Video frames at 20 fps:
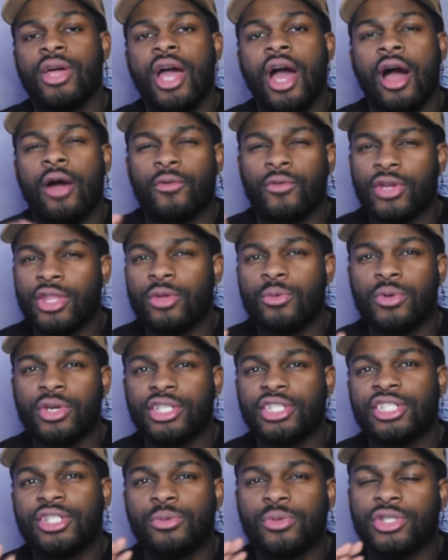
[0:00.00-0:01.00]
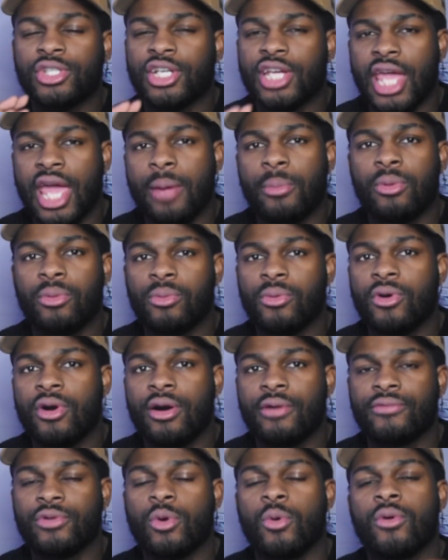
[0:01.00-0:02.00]
I really want to see what they're capable
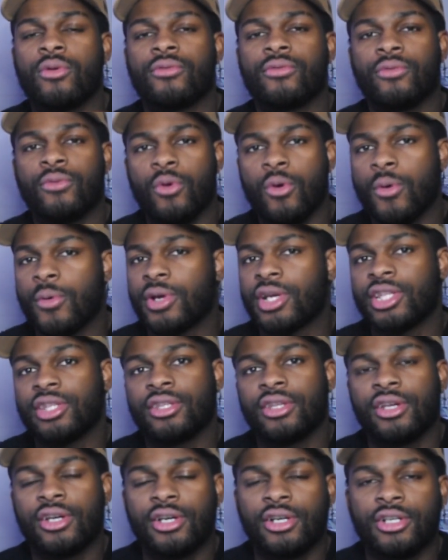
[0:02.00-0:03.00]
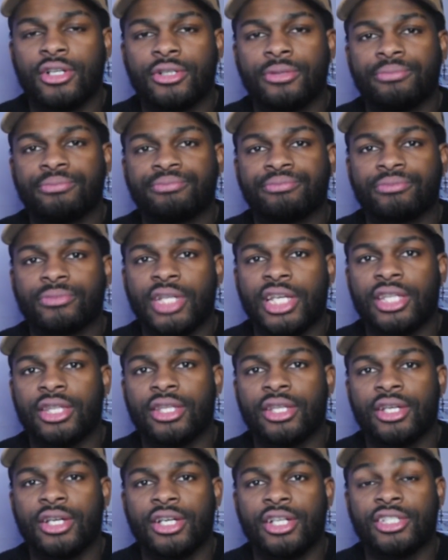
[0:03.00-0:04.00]
of going forward in
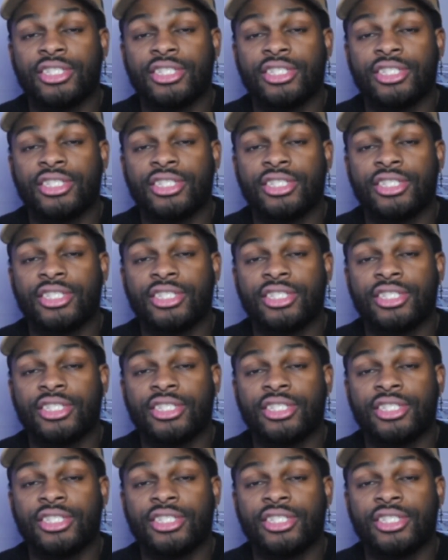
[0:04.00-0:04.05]
the